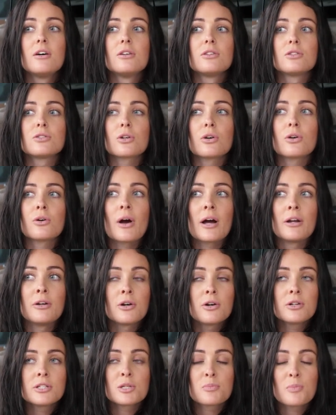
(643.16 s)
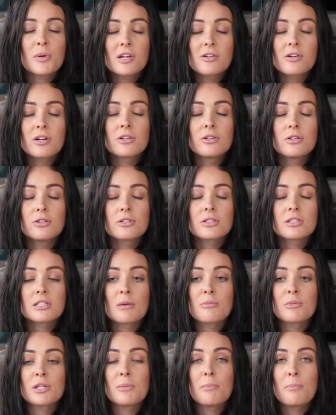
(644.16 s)
So I know Superior used
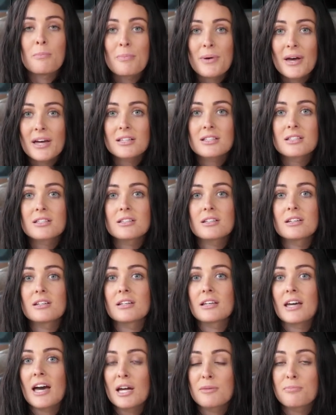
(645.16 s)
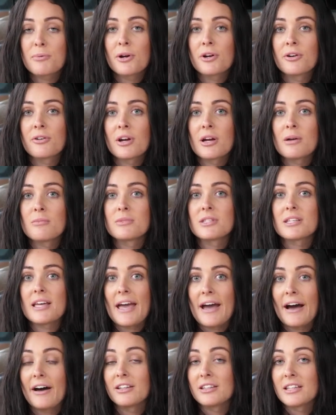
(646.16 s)
some of the best CAD programs
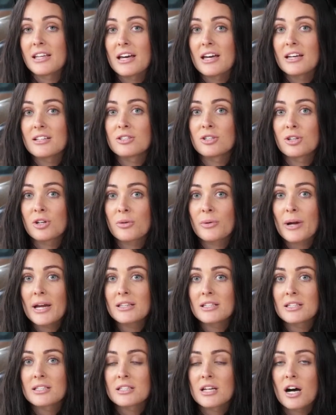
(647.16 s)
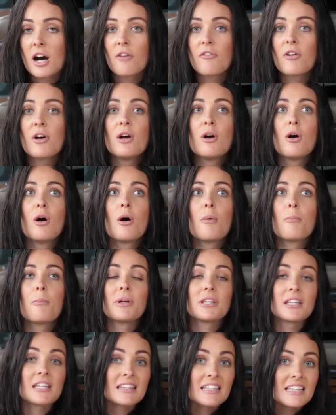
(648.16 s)
out there to create this stuff,
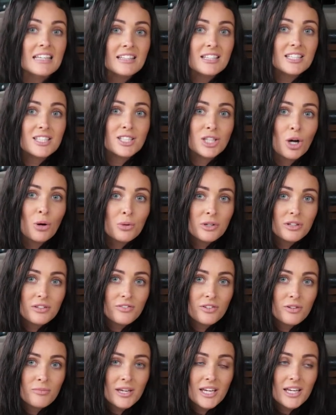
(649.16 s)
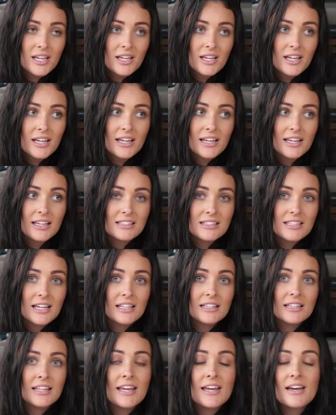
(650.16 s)
but the thing that sold it for me is
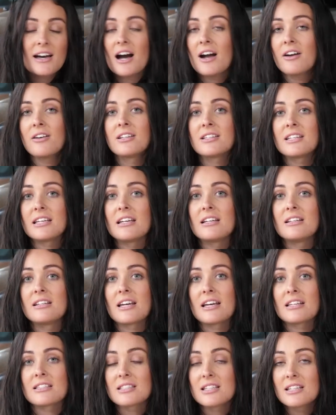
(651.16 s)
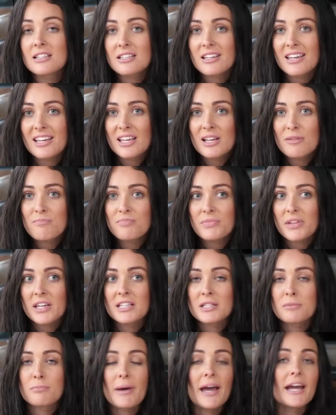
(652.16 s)
that their R&D testing team
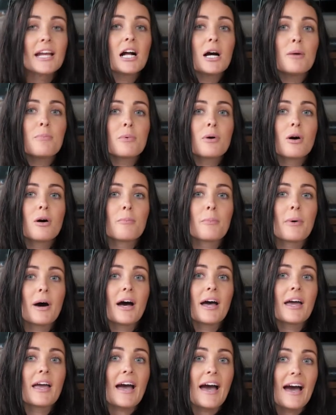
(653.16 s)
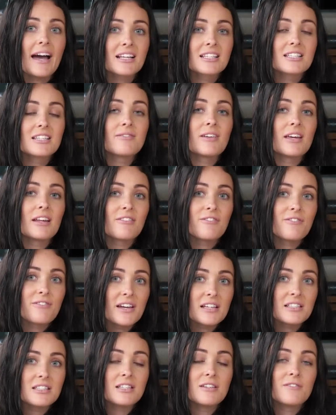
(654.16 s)
is made up by active and
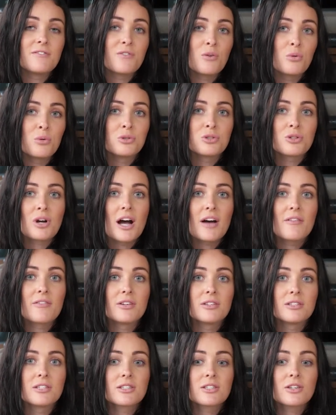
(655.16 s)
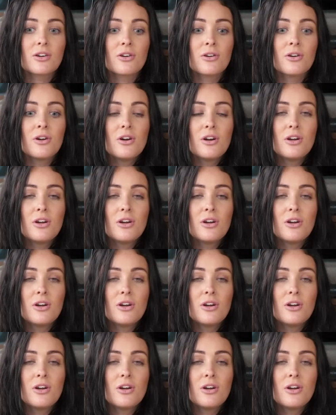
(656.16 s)
effective four-wheel drivers. So